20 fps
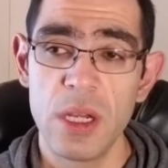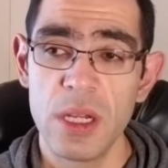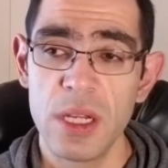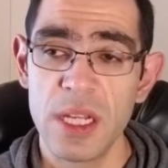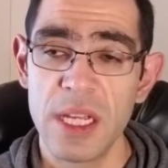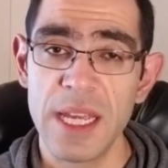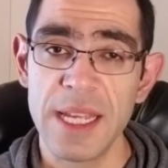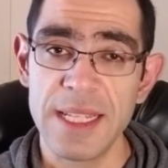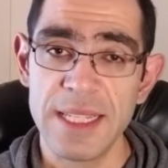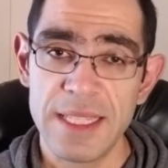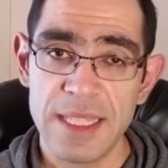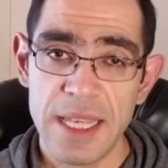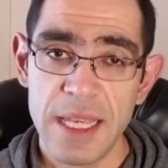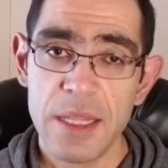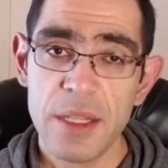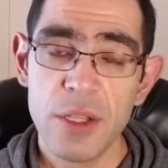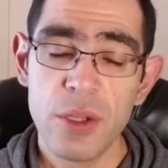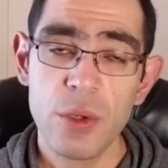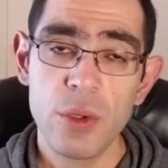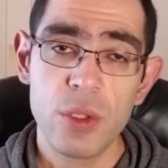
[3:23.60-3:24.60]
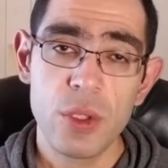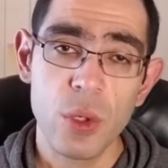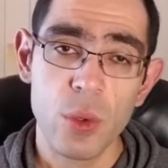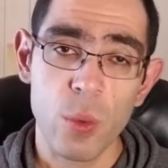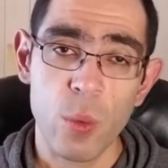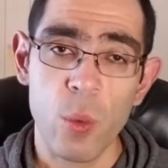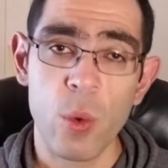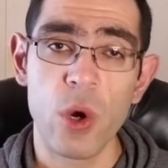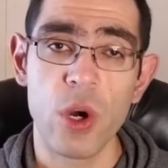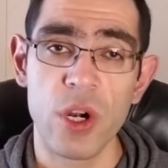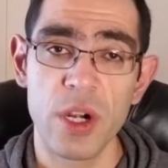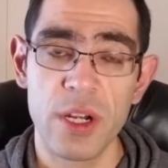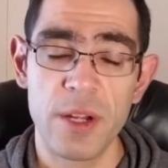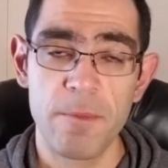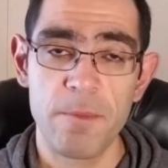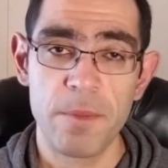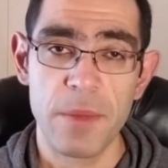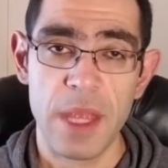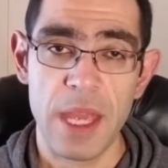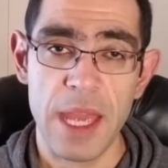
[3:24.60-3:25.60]
continue to
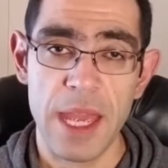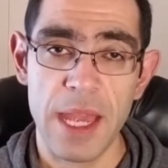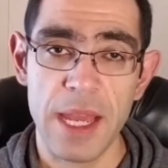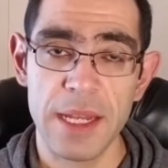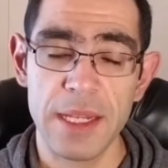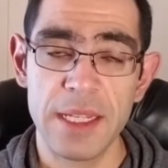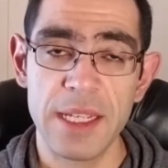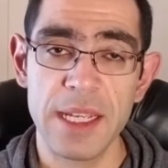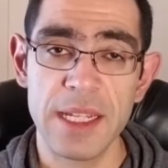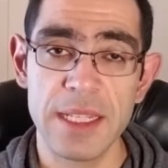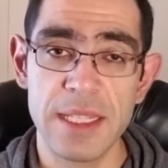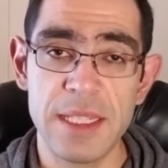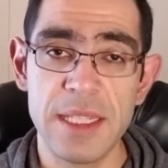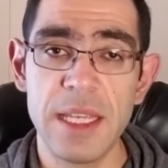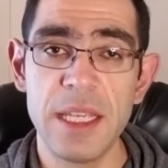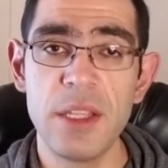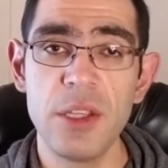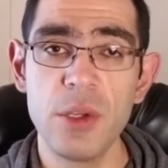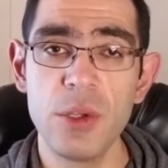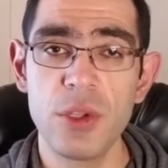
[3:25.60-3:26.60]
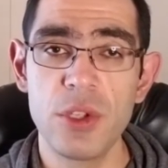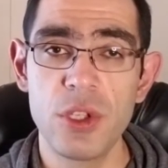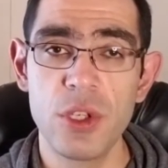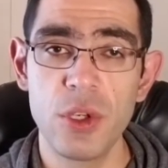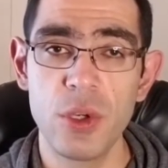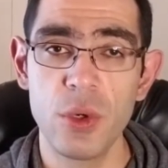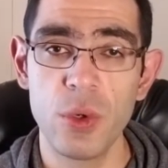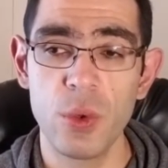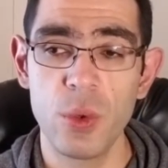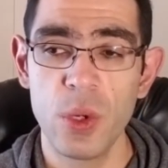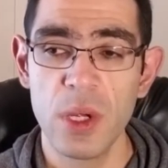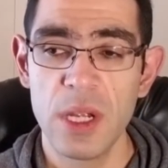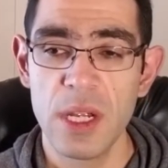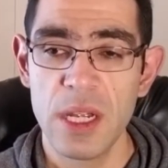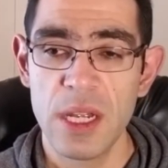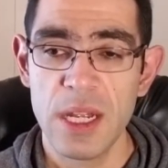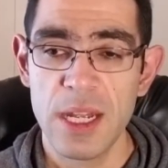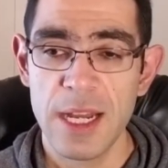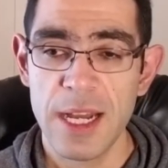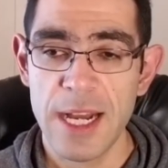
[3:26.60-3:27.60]
work and continue to
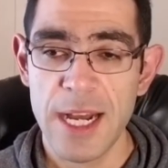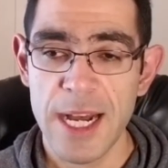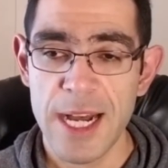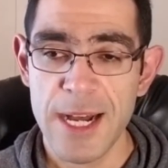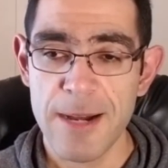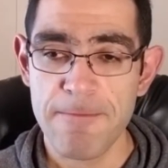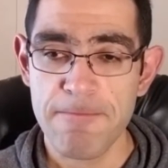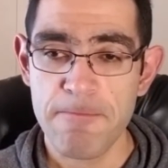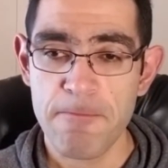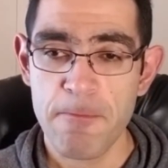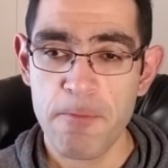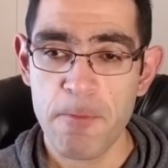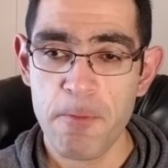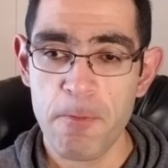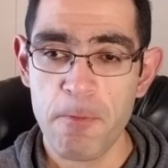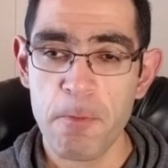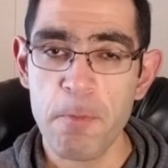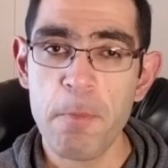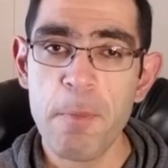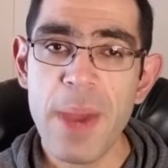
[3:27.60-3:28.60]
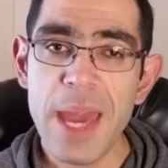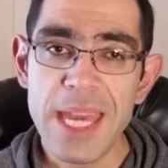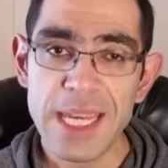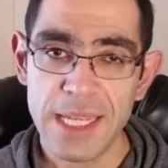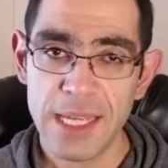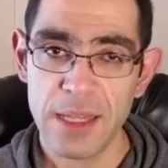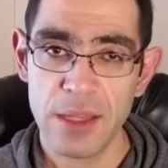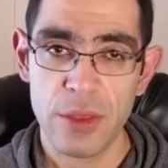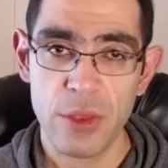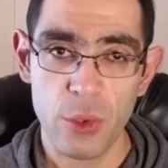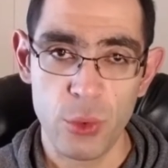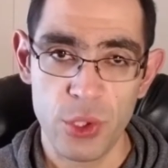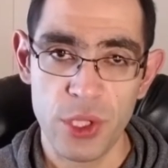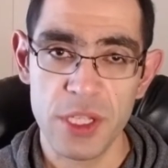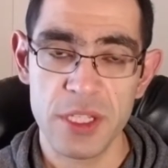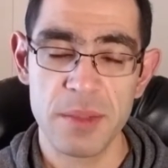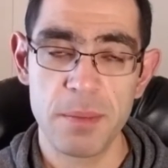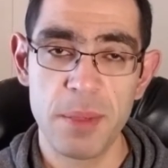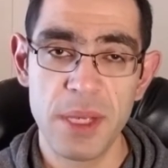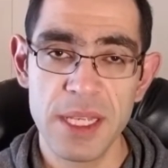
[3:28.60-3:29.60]
uh, make it through
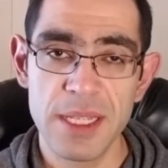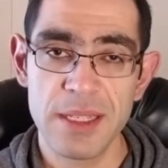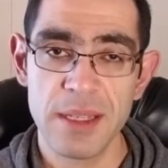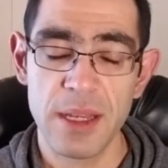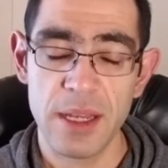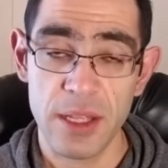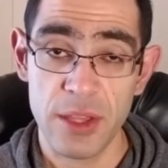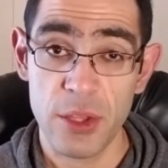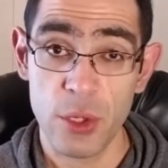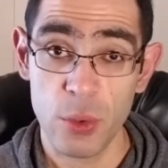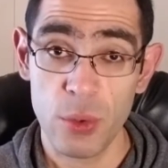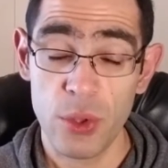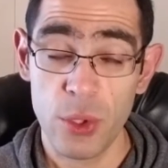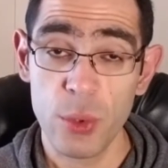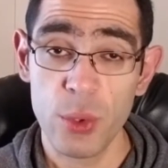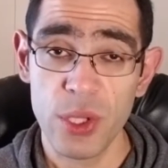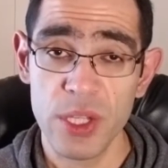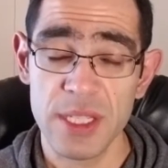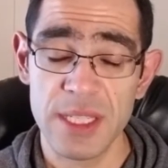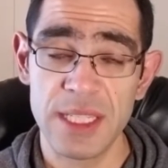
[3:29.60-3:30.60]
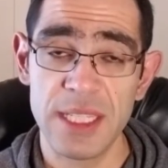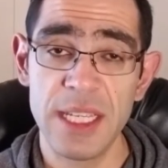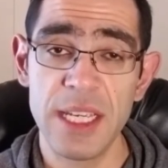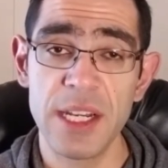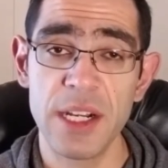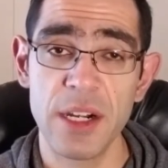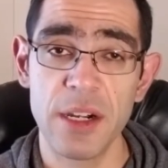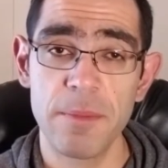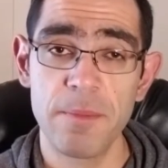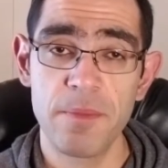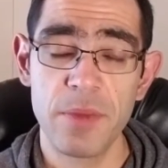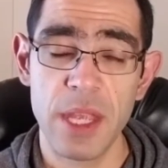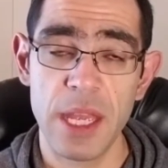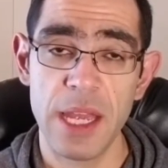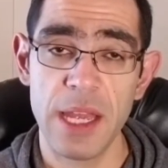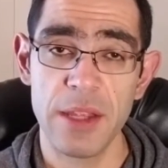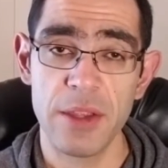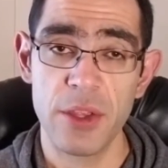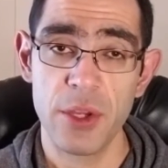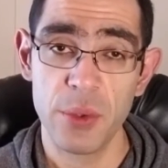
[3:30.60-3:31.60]
this business, uh, through, through this year
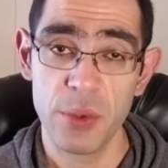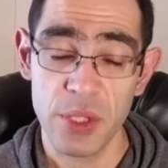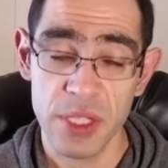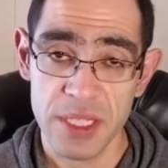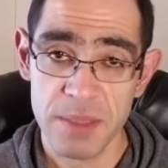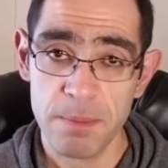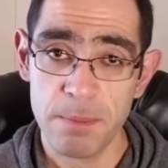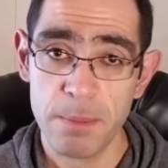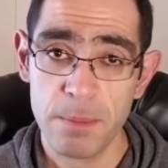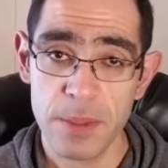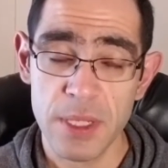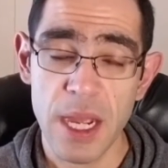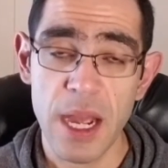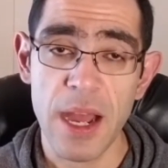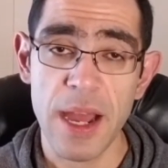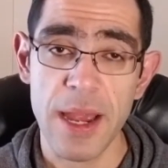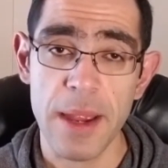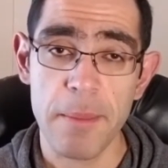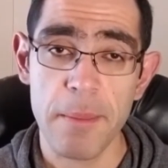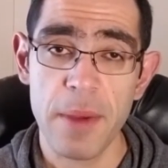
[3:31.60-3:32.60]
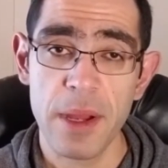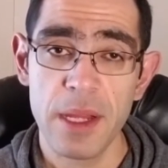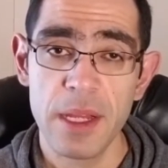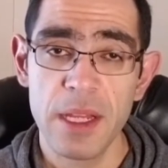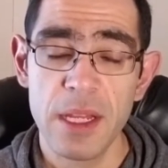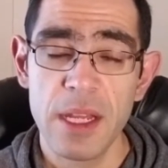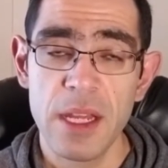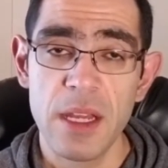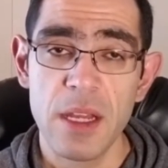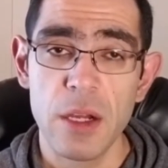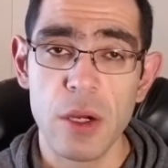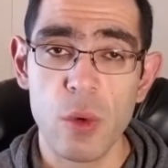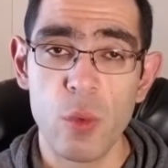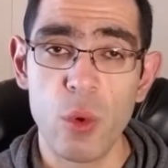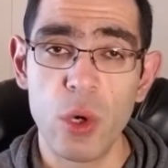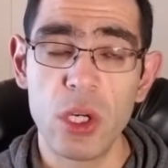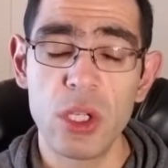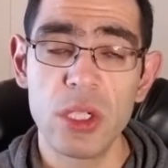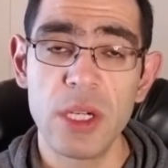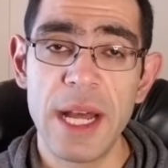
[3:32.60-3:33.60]
and through this time,
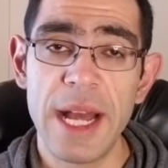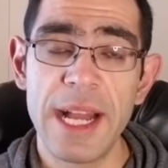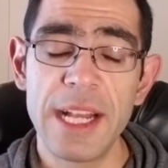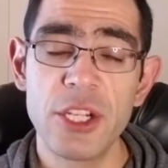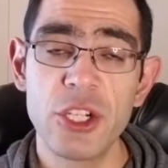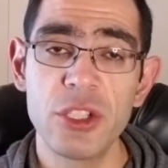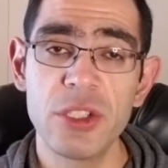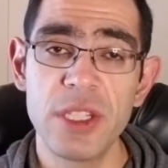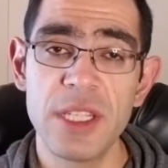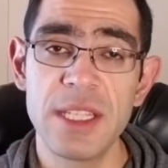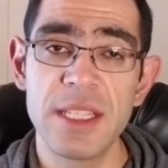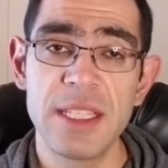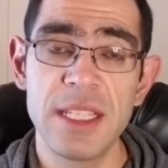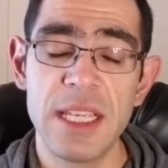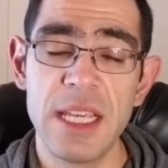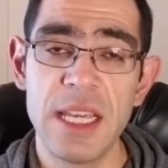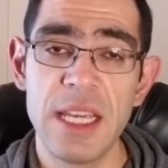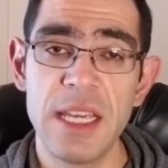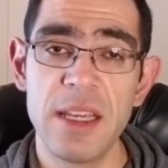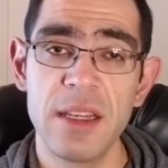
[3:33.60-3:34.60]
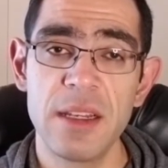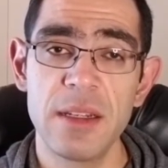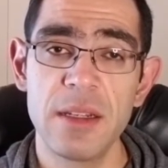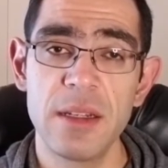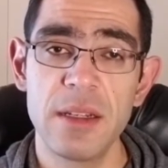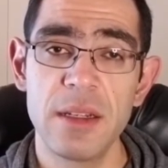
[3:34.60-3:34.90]
will actually see